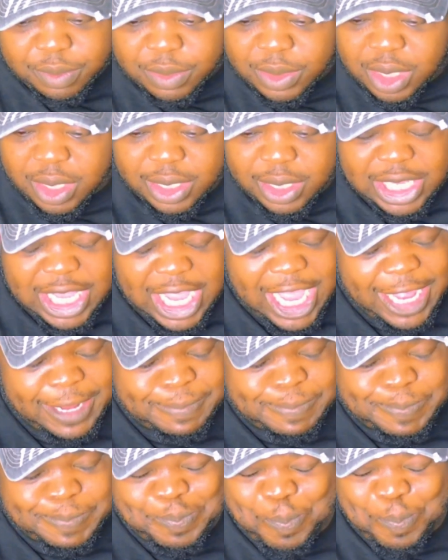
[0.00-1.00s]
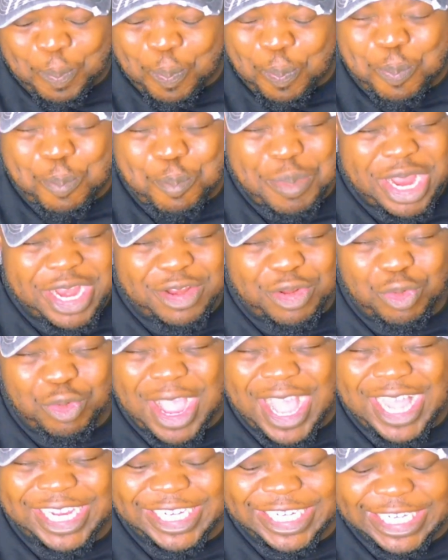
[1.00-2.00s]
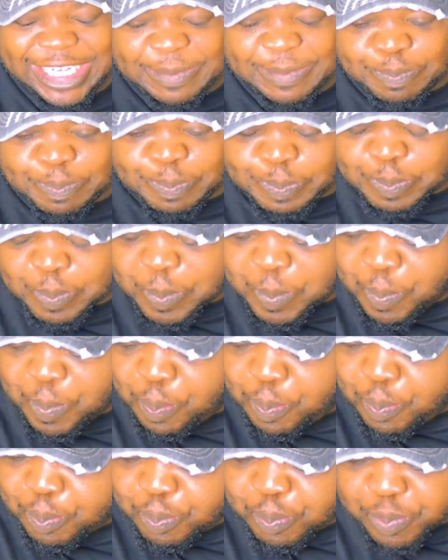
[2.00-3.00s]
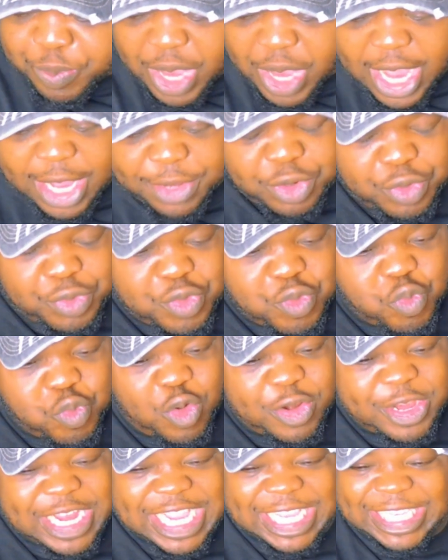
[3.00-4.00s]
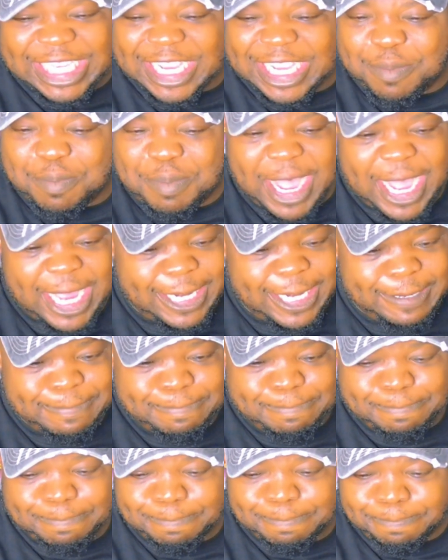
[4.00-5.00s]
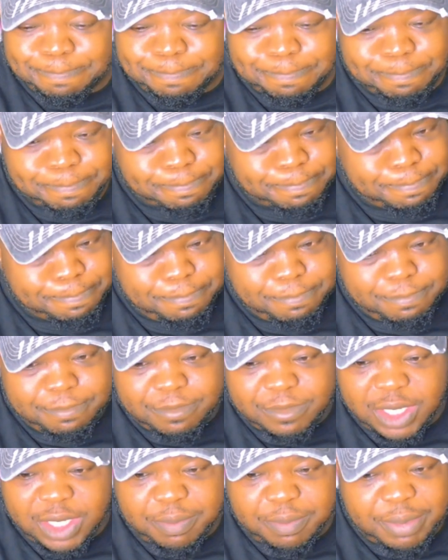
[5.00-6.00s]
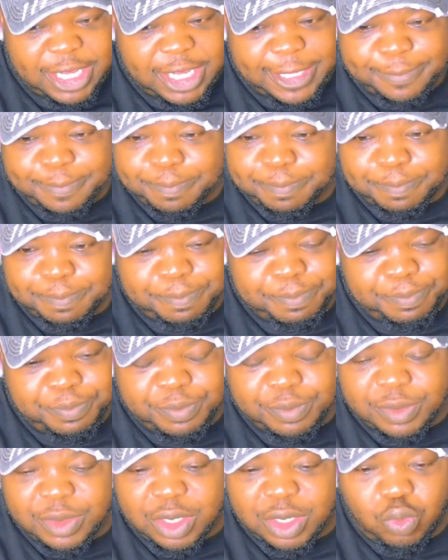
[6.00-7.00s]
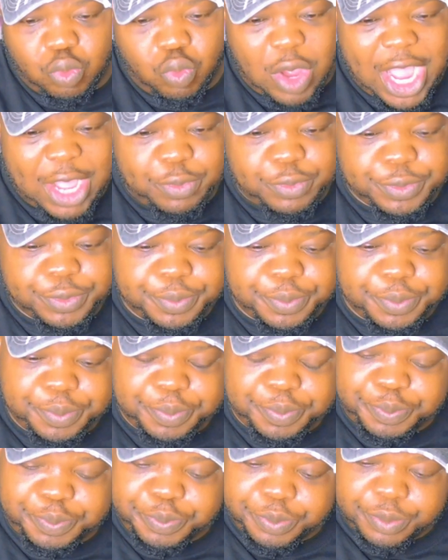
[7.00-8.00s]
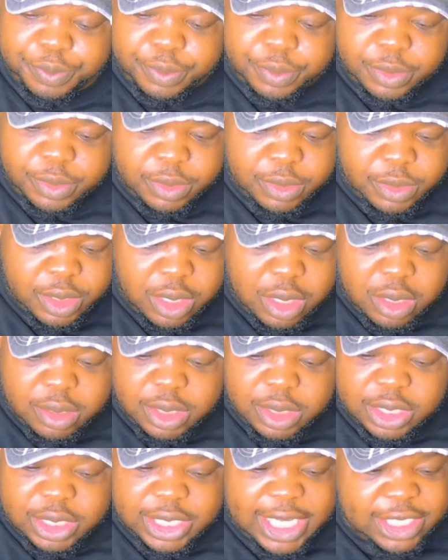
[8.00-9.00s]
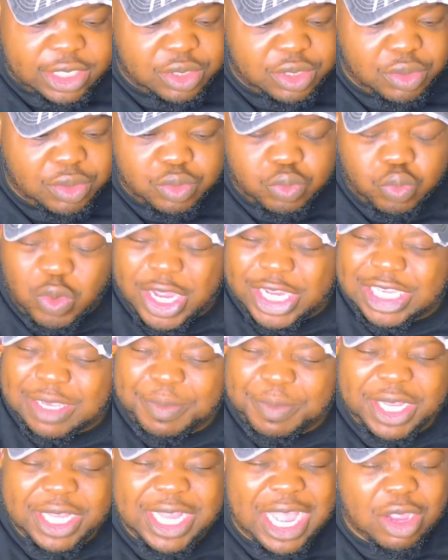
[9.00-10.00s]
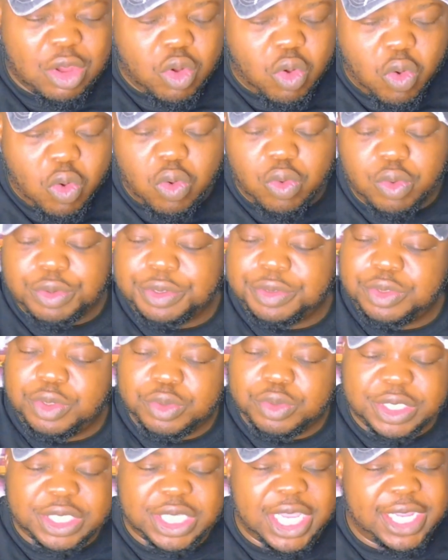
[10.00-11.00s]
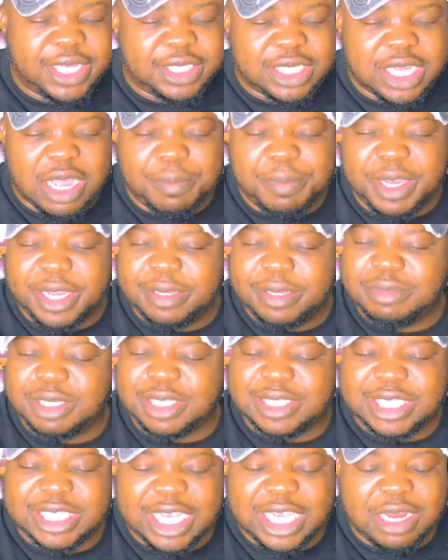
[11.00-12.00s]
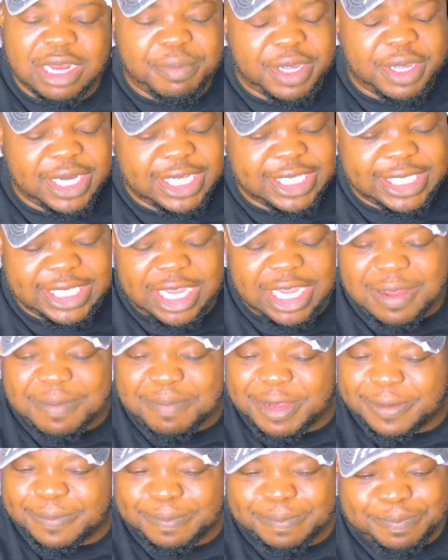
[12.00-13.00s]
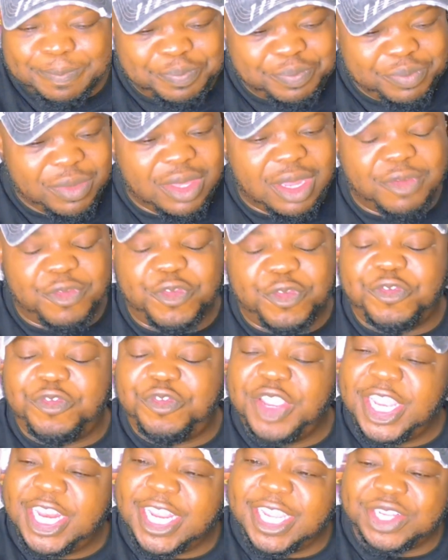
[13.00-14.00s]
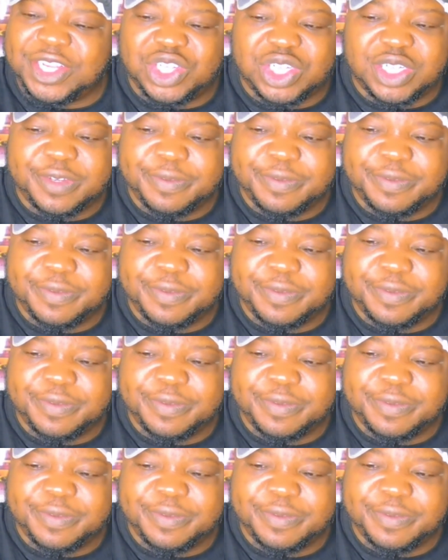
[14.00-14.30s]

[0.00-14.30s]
that minerality. I don't know what they said about it, but wow. The taste note wise, I mean, that corn, those things come in, the cinnamon is there, but the finish,